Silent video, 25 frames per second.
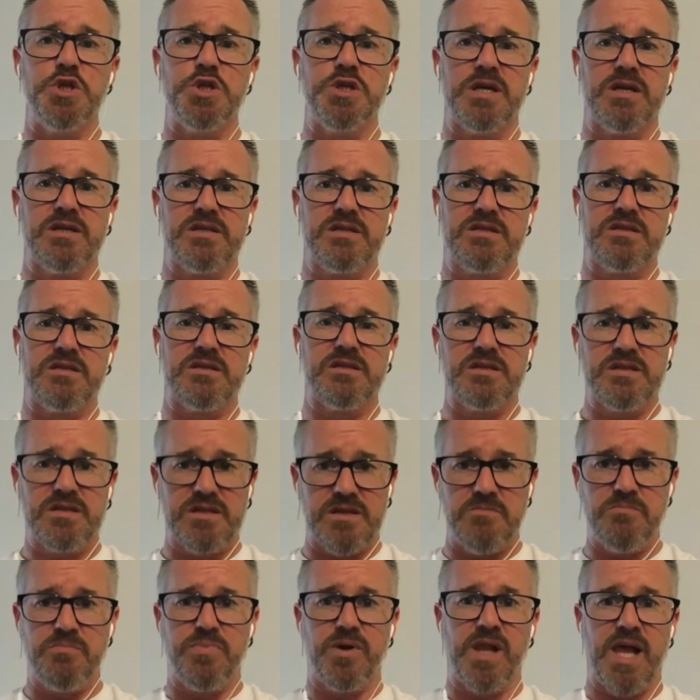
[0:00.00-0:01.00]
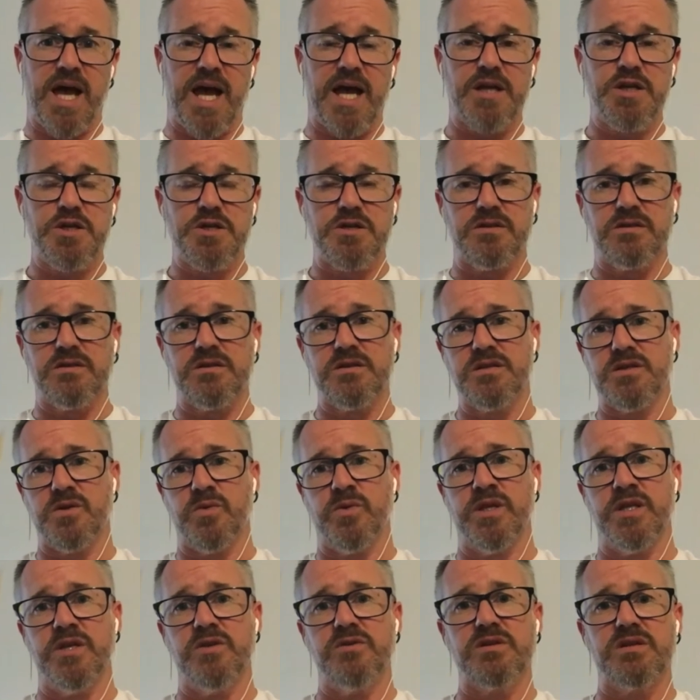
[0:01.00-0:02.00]
just yeah. a simple action. So
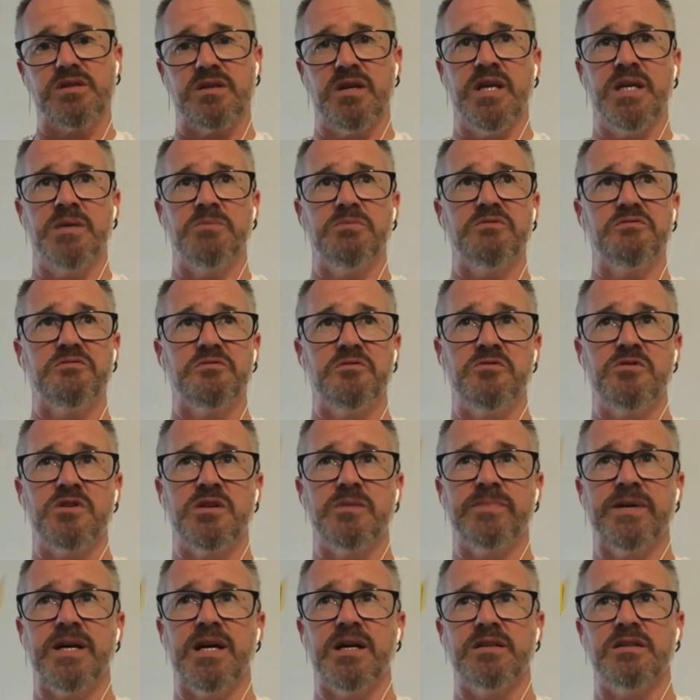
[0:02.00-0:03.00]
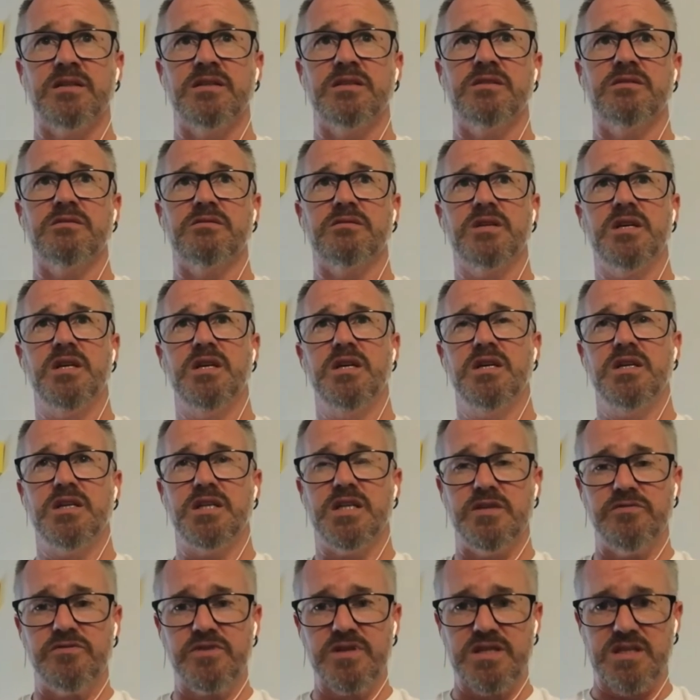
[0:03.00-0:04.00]
when you were saying before about, you know,
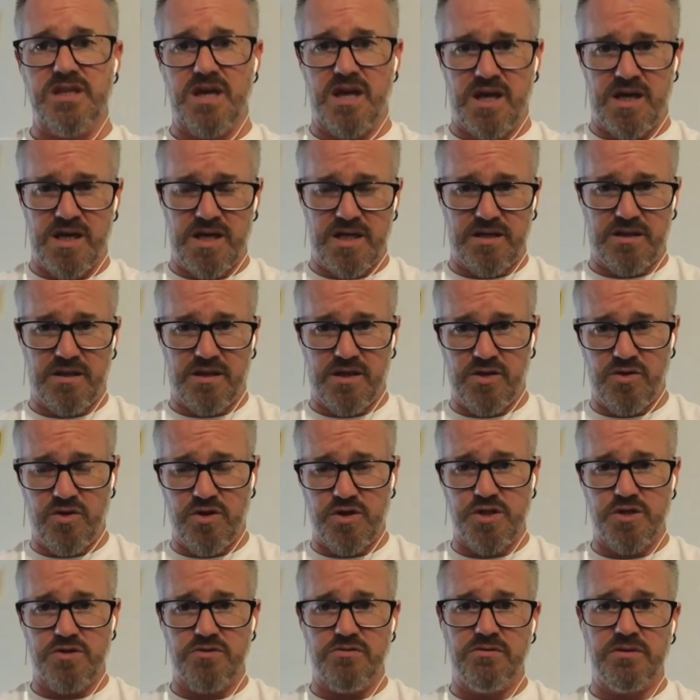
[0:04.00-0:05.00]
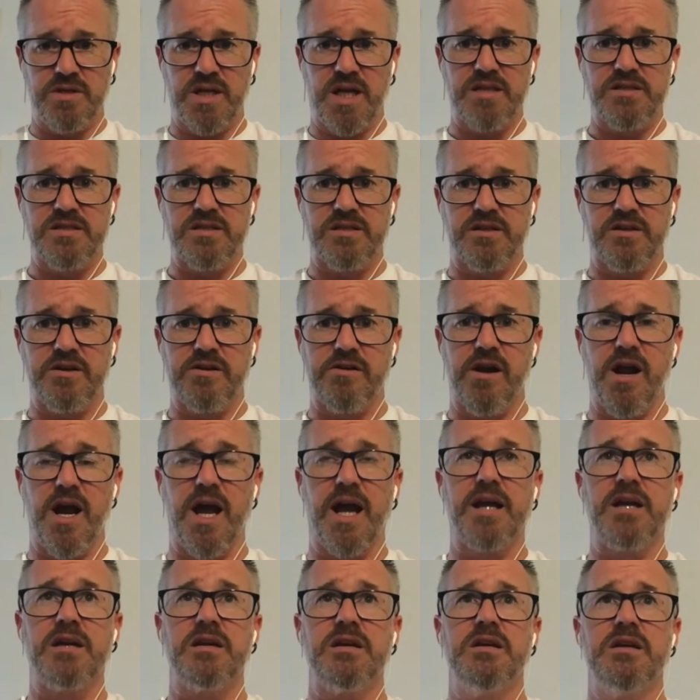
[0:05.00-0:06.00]
give us the hard theological nuts to
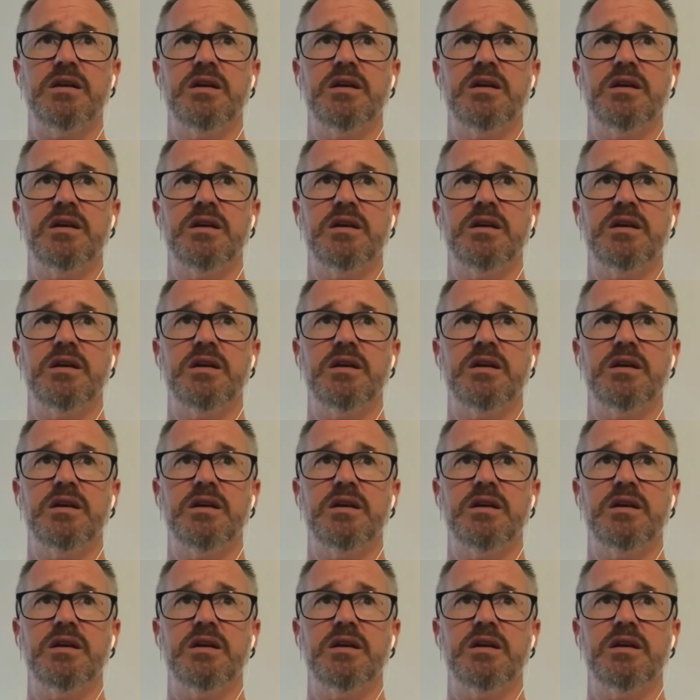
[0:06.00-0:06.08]
crack,